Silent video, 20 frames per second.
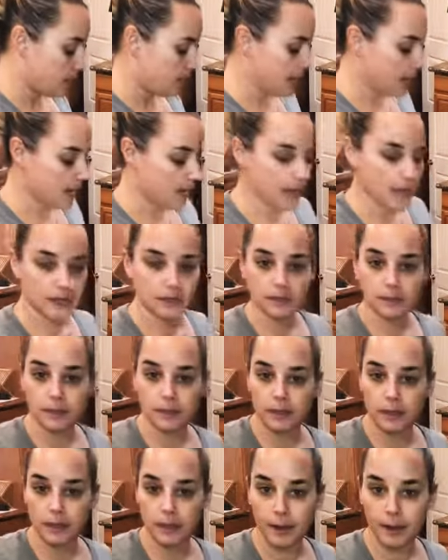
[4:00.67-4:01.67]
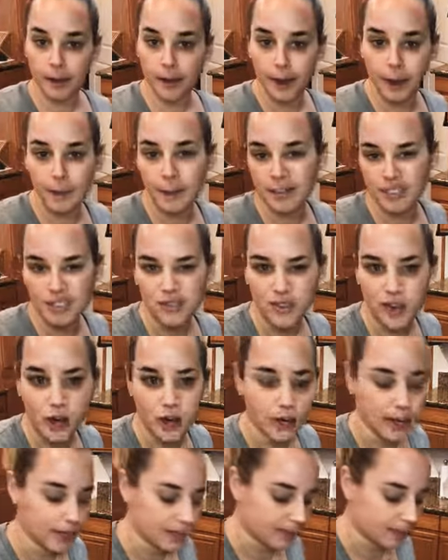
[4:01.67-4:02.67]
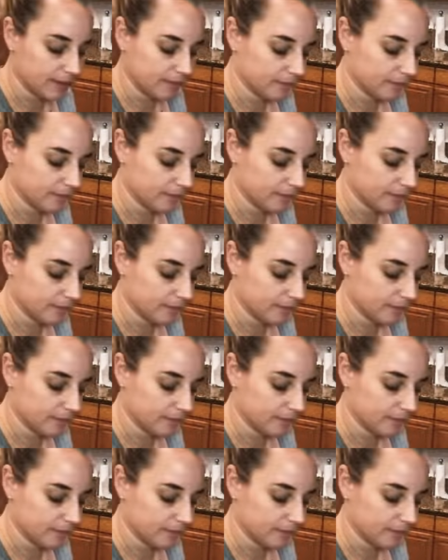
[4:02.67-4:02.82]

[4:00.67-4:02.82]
And a bunch of garlic.